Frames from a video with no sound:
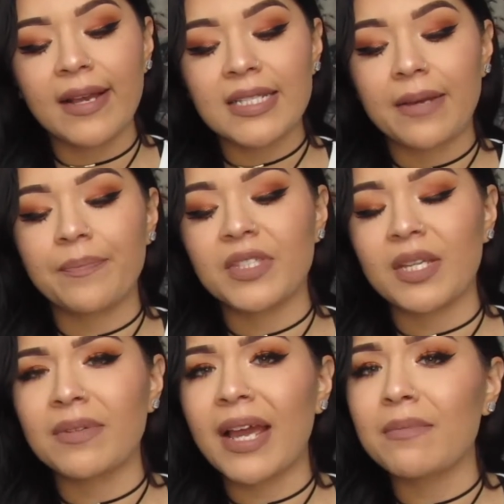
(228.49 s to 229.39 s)
because
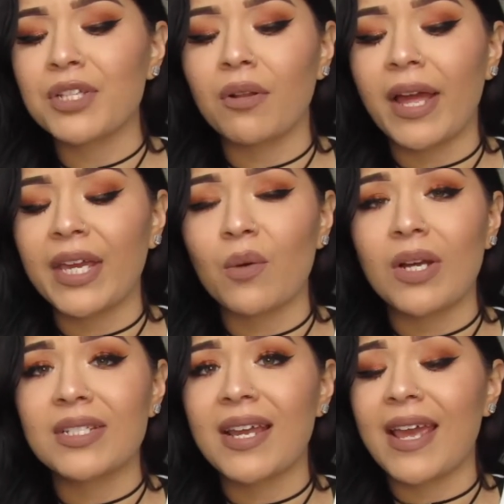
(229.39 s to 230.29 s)
sometimes you'll like it
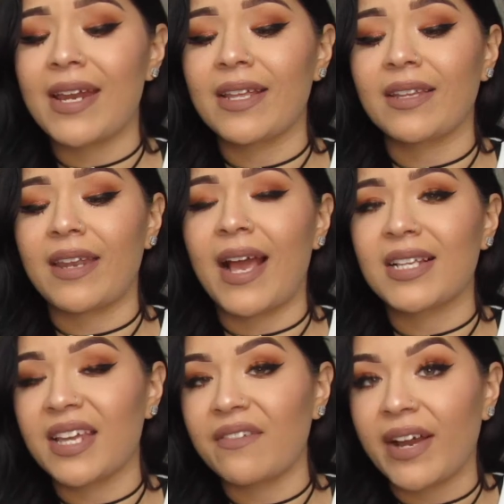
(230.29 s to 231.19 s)
one day and hate it the
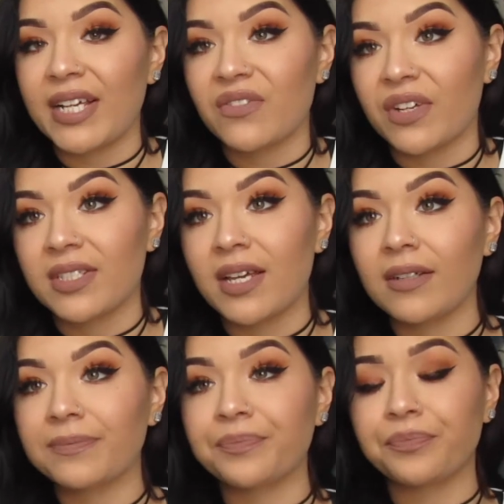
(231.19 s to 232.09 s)
next, and vice versa.